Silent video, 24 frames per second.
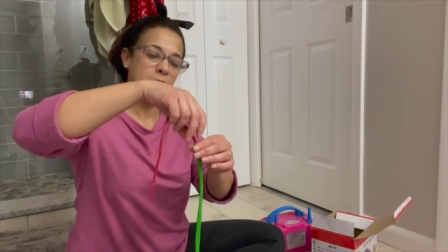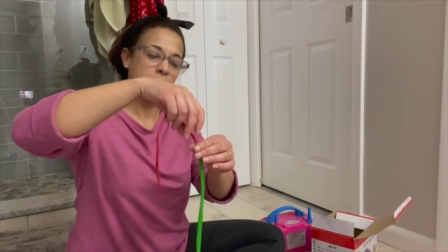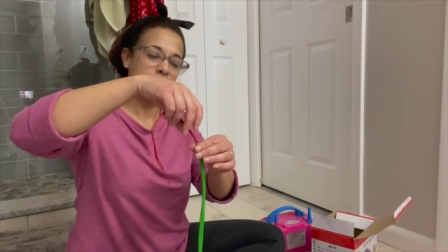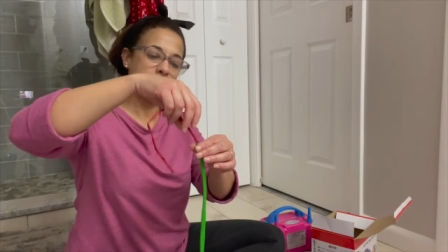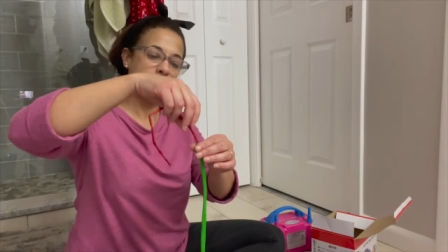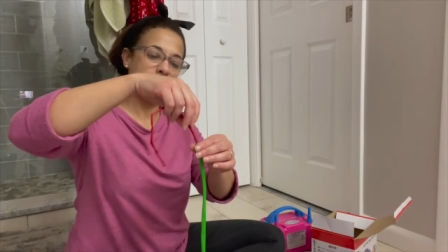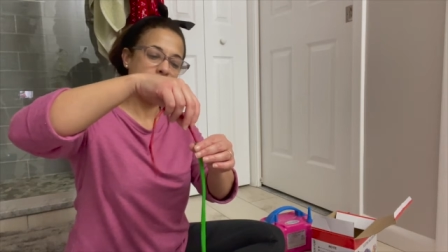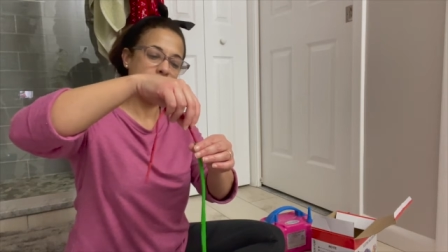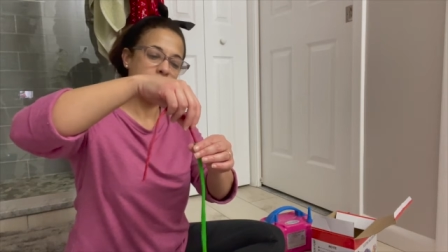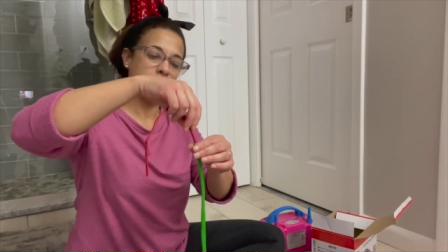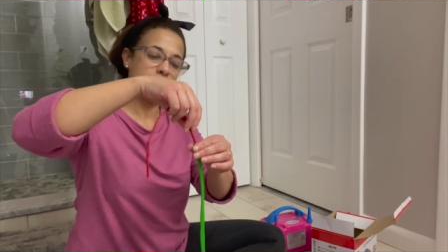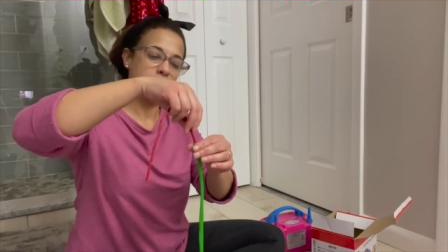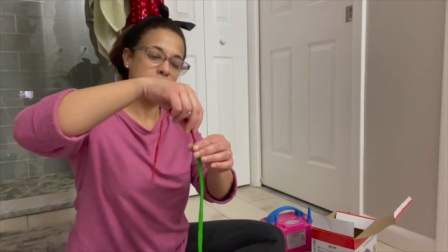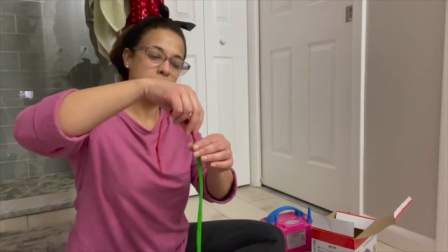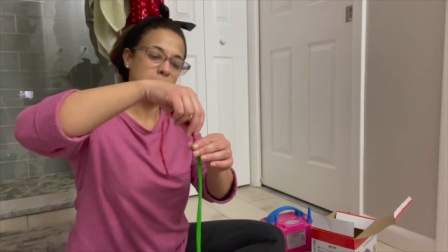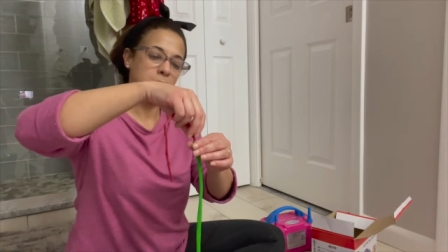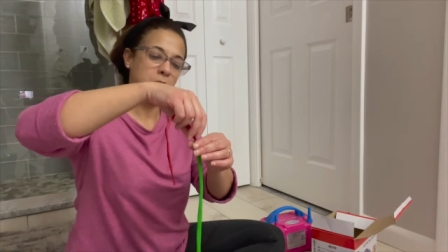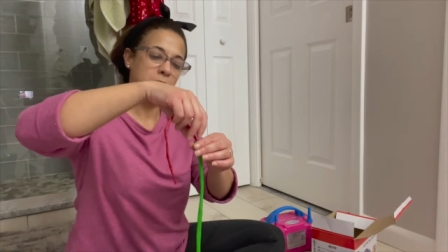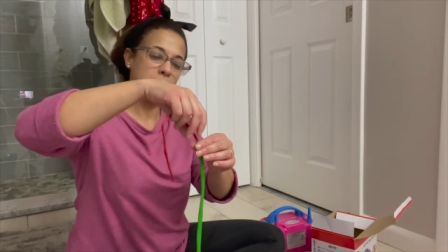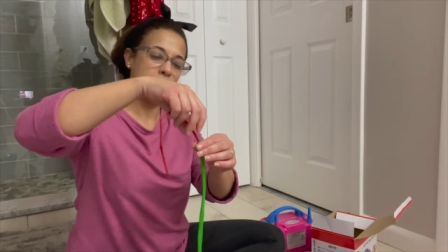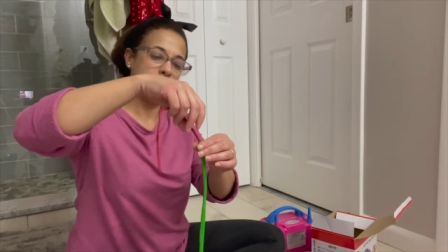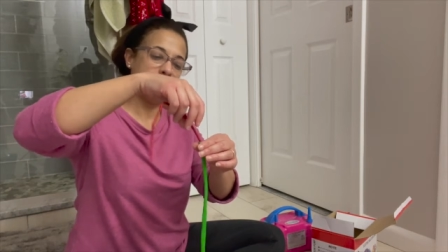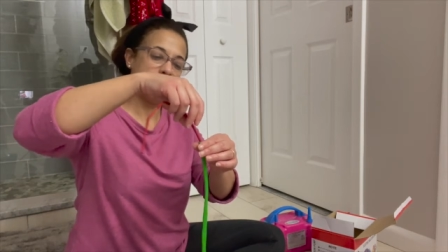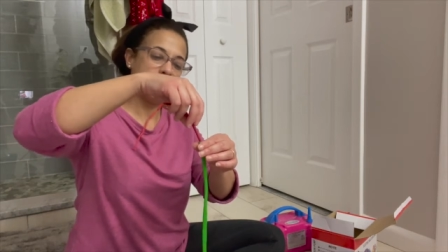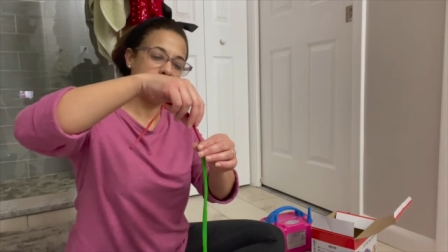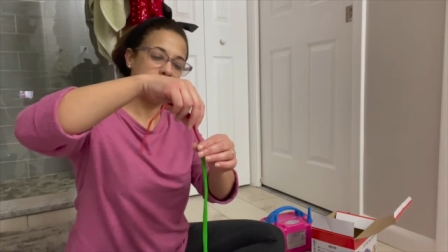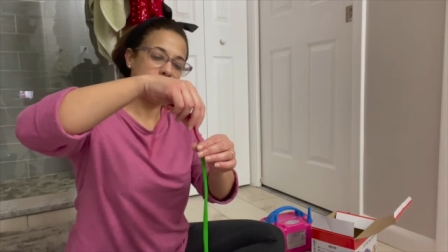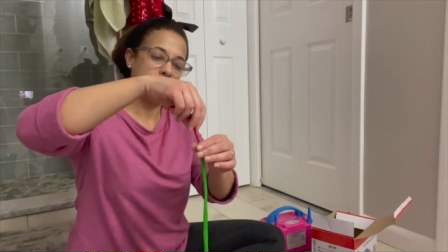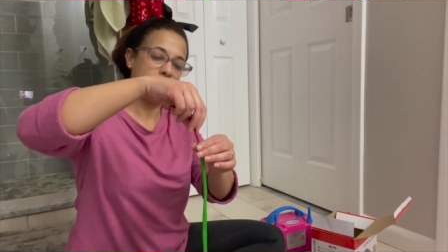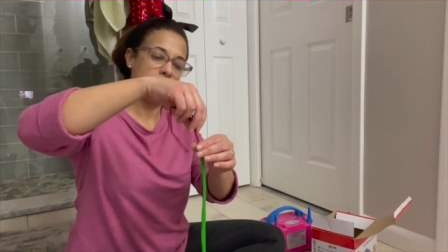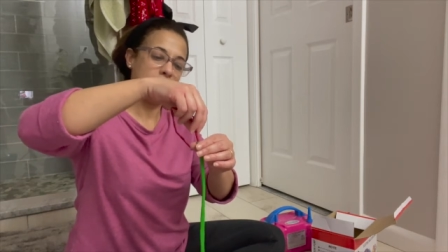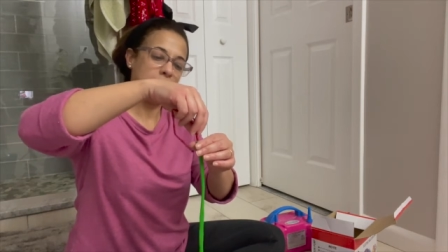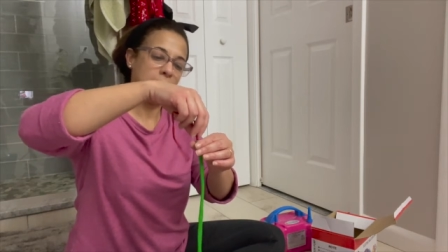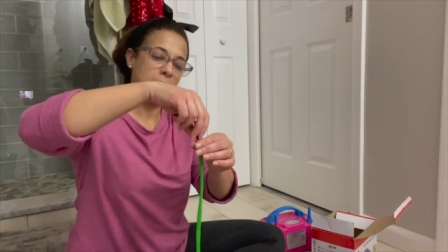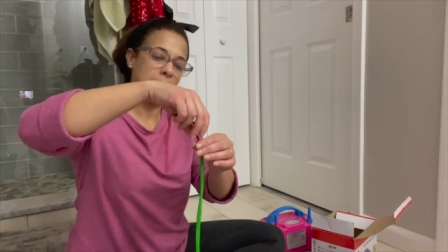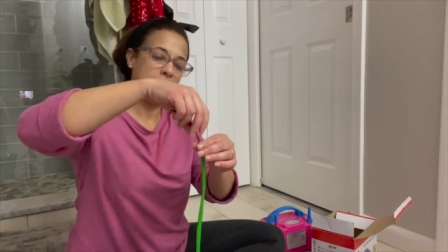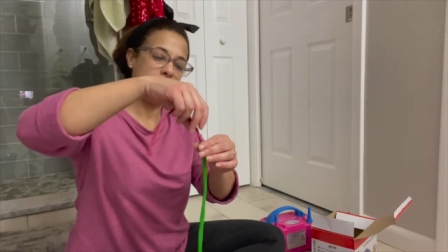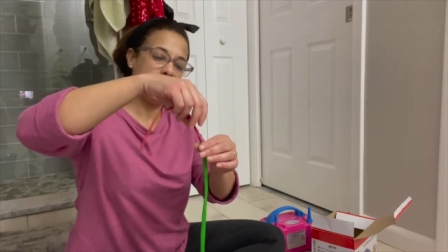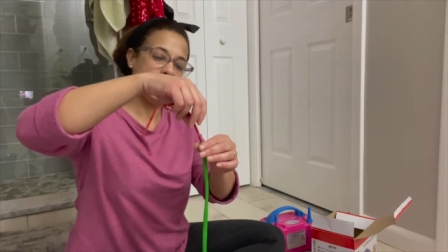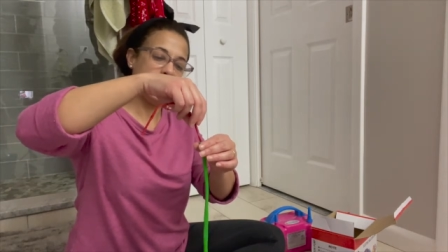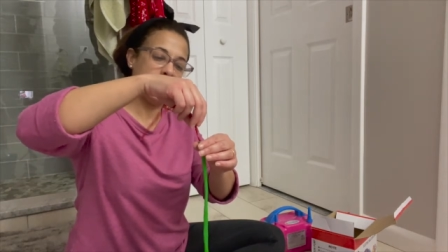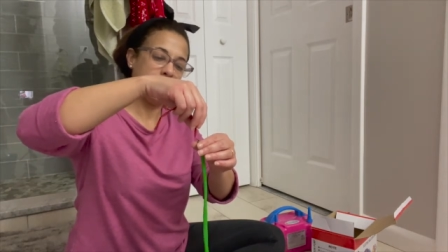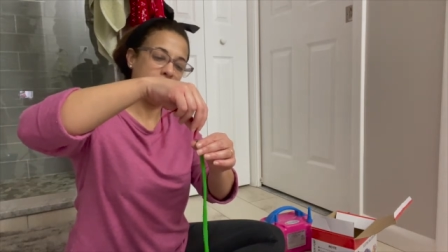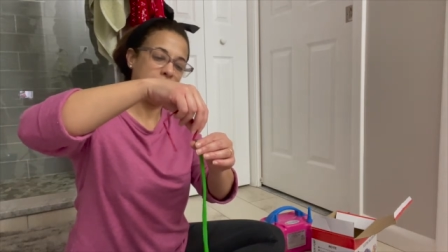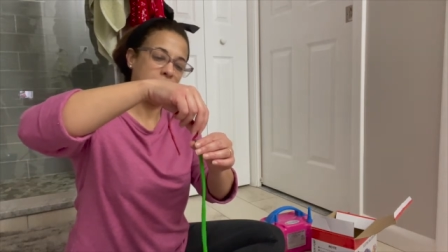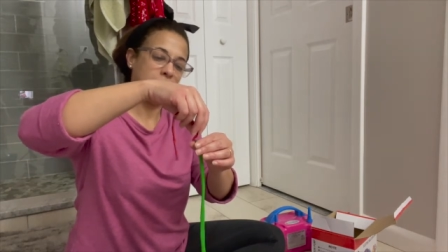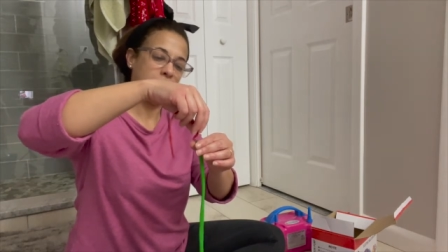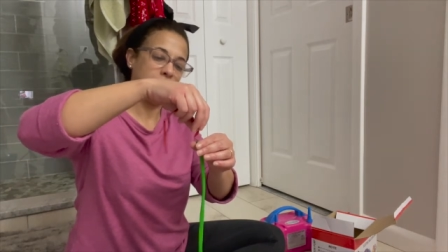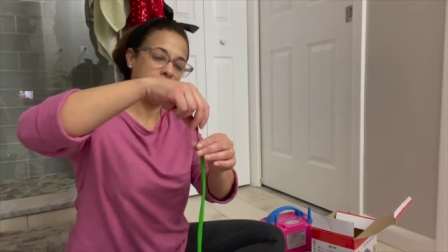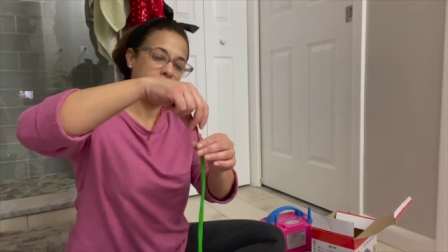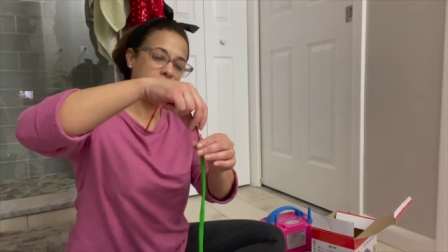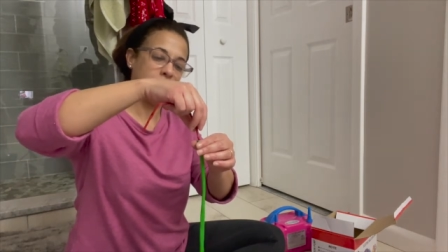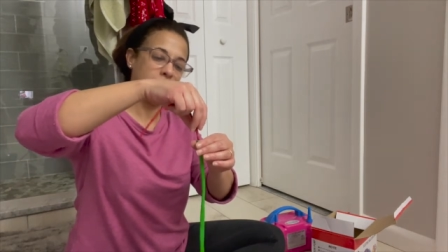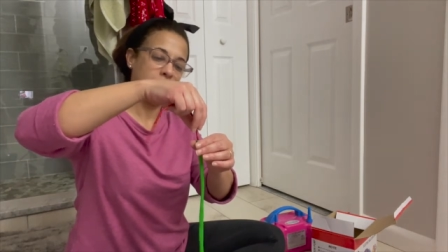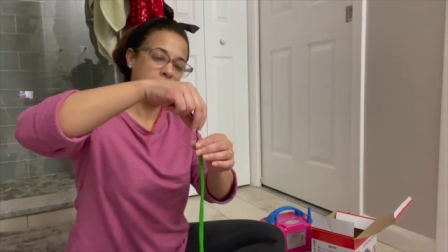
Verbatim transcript: see if it's much easier to get it in there.